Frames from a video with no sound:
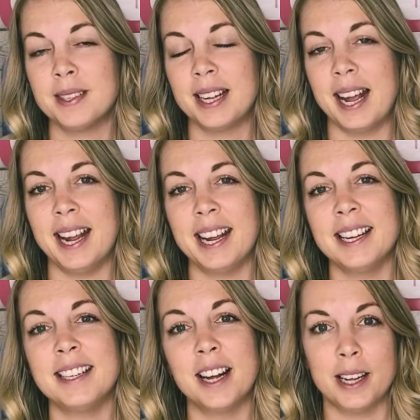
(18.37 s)

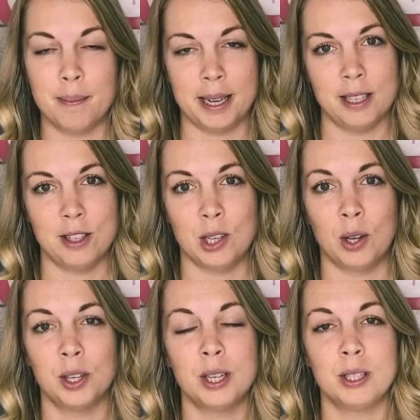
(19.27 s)
and a
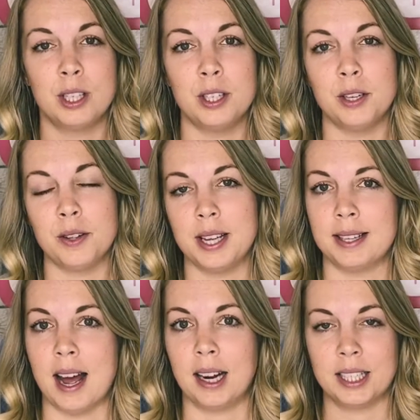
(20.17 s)
pencil to do these
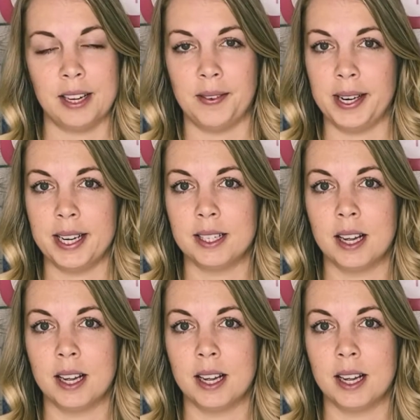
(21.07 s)
activities.